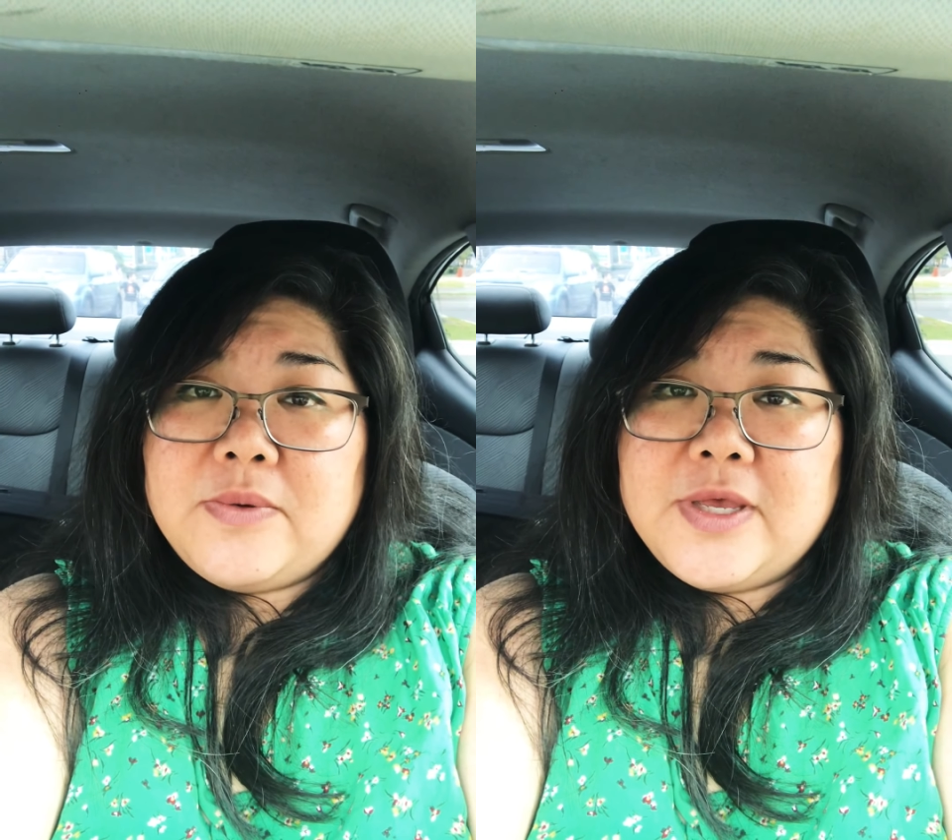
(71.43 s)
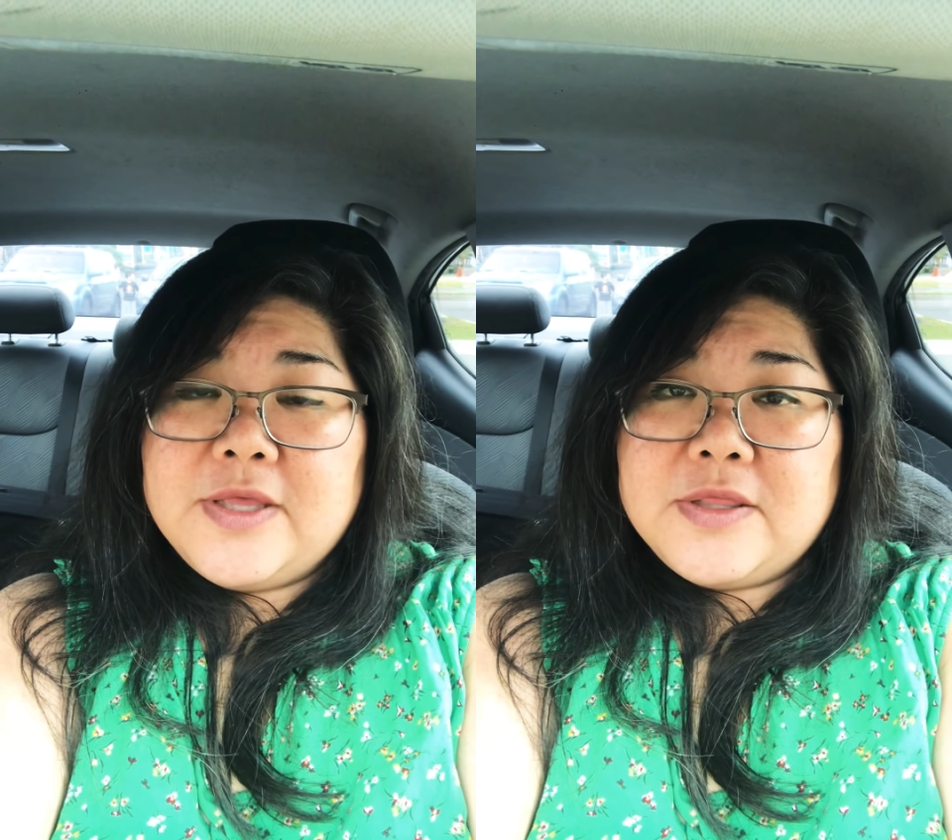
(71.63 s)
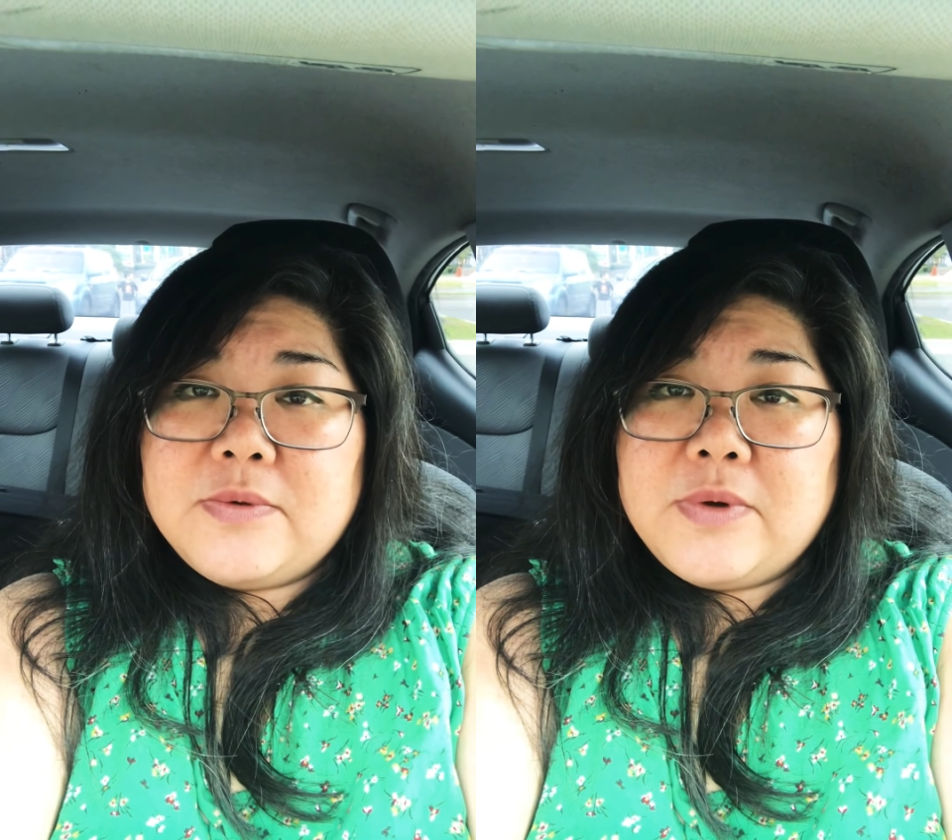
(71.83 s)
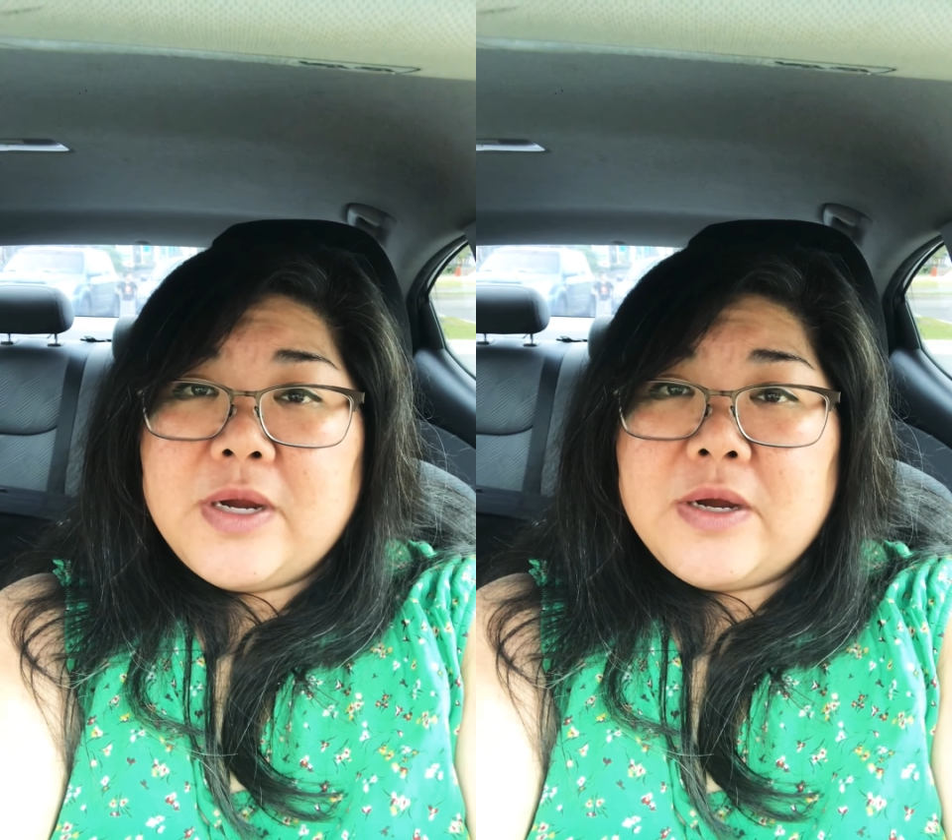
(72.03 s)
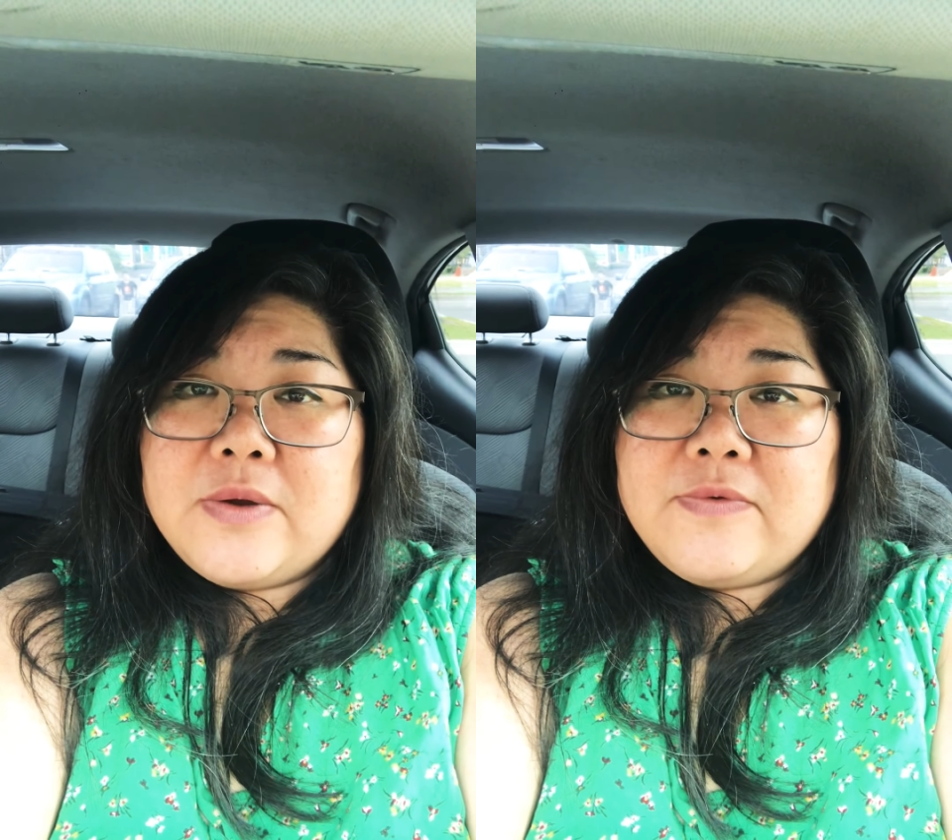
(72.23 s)
with,
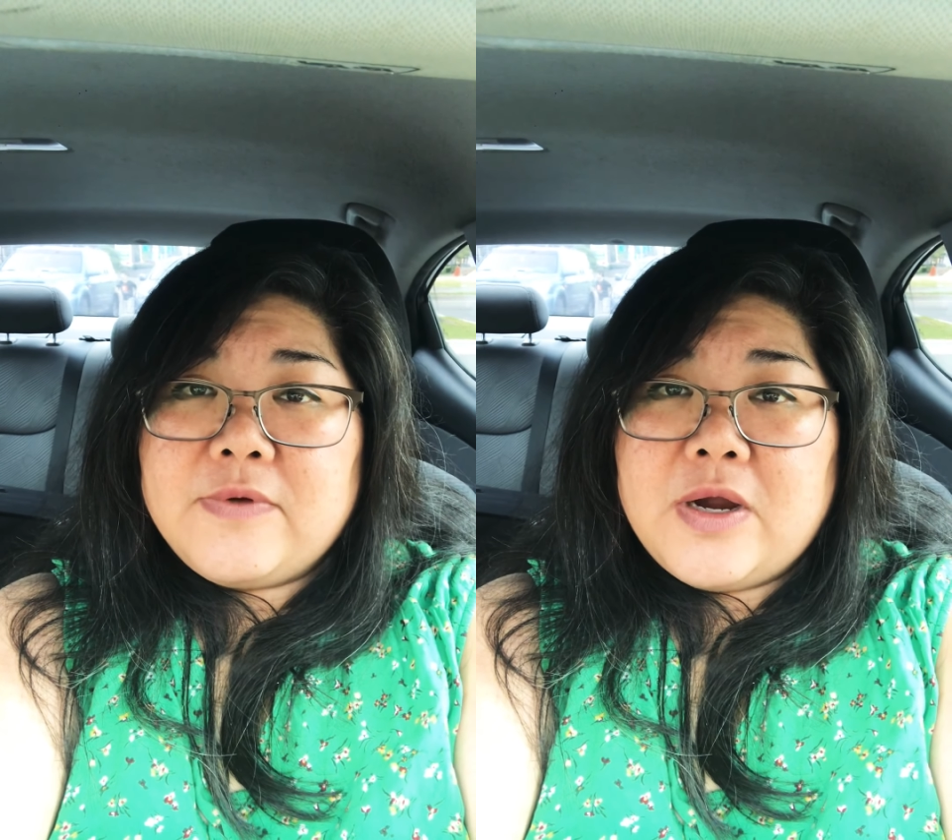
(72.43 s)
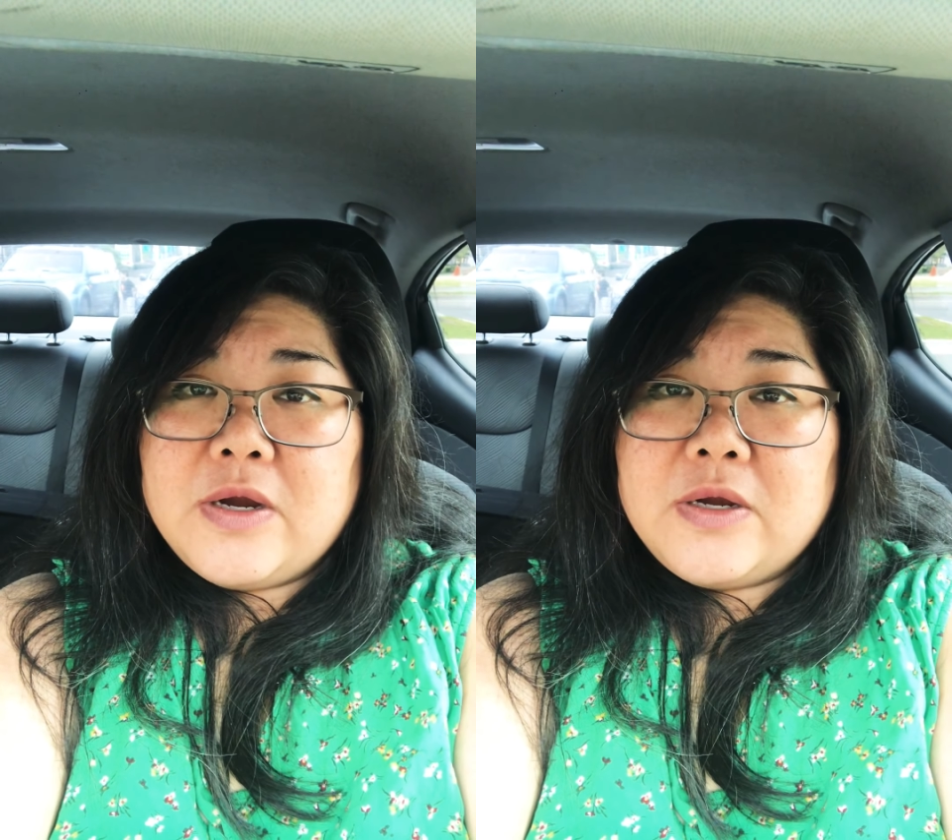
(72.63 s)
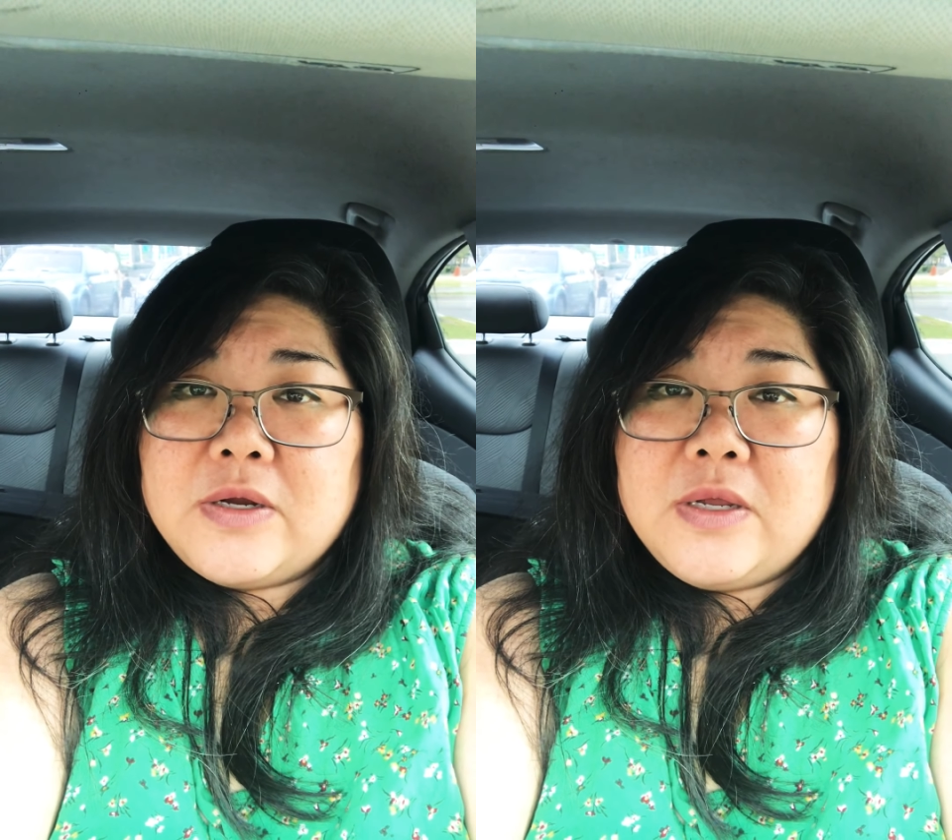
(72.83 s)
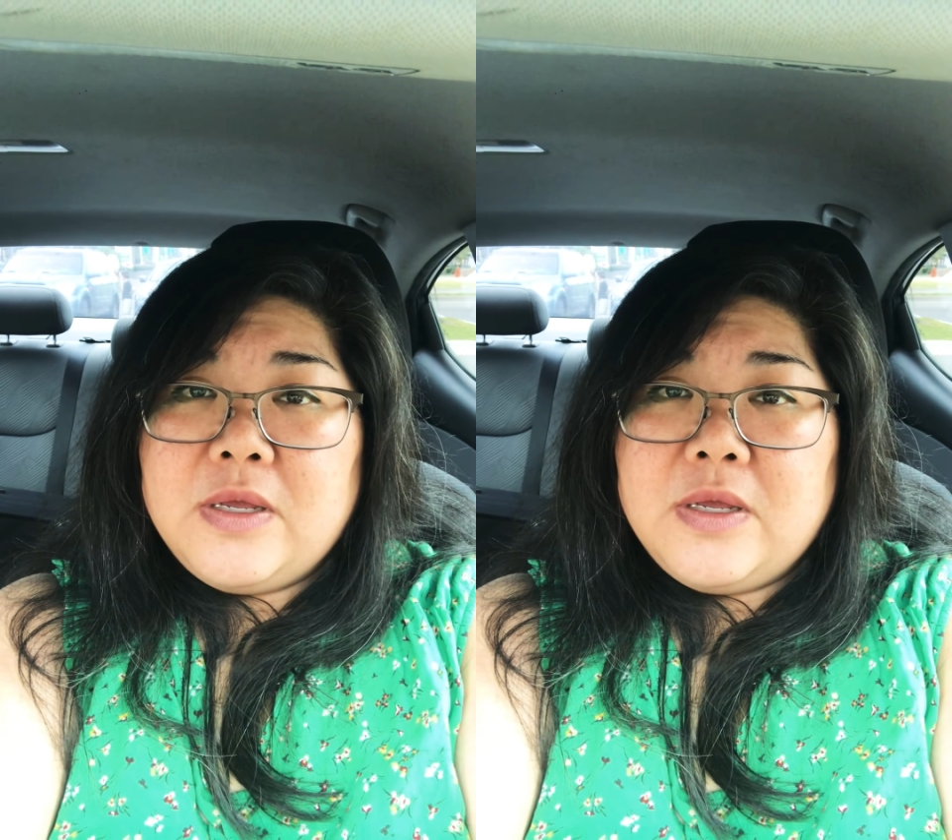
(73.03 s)
where our